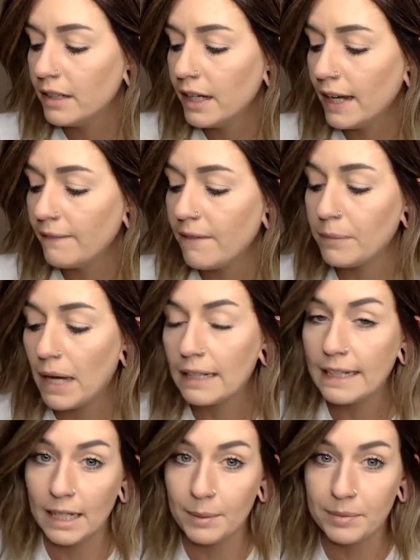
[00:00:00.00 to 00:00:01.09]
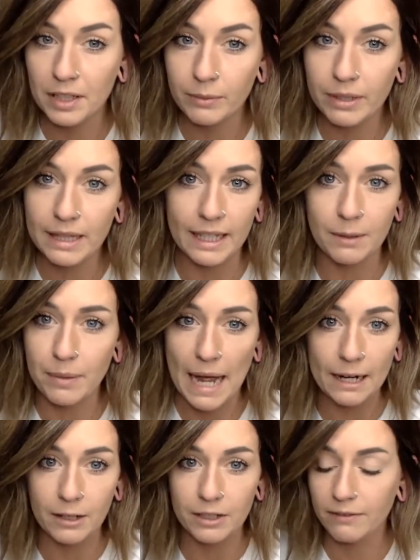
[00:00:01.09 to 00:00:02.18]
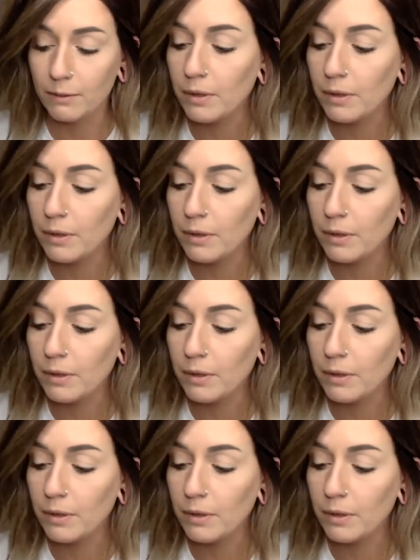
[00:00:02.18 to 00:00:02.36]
if I'm not like upselling with like a pack or different